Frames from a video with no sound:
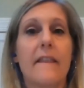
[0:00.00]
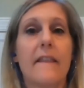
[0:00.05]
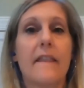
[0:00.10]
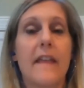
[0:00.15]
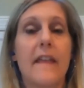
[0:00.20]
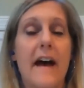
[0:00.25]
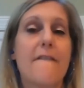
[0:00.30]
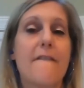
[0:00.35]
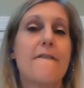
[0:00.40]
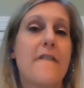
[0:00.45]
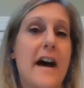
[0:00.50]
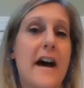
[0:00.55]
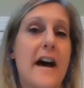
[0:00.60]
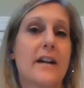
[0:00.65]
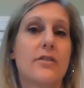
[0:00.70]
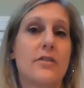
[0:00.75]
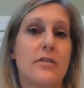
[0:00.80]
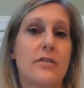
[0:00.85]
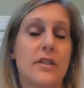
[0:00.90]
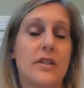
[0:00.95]
that
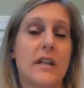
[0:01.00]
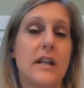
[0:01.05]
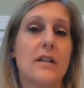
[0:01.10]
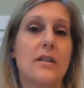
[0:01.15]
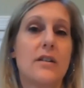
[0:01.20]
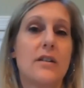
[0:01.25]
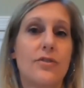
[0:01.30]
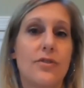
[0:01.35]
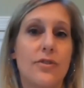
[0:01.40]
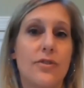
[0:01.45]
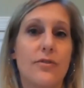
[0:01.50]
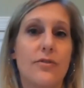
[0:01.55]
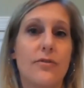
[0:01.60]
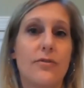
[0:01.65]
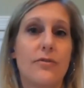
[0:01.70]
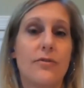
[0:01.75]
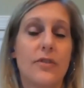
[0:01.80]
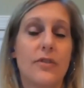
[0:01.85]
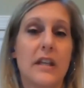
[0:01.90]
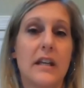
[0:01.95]
factors
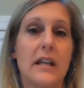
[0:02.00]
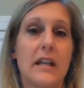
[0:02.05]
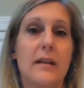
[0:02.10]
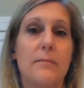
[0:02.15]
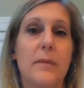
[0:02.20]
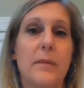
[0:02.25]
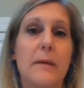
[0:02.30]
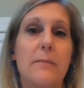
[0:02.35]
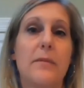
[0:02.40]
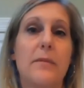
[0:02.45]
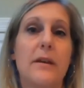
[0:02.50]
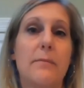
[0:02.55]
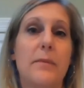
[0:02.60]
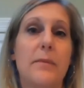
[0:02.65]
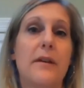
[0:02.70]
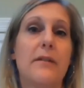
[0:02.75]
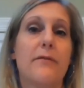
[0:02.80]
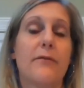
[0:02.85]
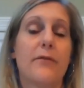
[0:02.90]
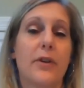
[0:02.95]
into the
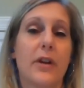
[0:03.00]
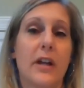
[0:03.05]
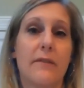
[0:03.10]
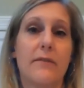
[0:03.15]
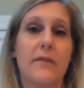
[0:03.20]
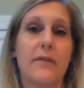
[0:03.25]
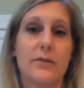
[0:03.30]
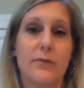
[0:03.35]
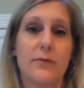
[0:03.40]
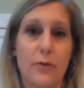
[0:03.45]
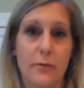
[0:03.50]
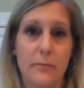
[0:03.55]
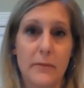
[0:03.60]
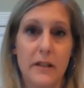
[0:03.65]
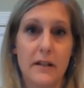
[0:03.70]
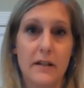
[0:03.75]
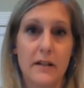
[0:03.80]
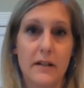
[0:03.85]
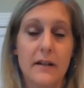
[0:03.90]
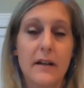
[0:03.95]
PPP forgiveness
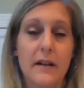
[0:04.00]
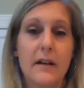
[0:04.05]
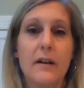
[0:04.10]
formula.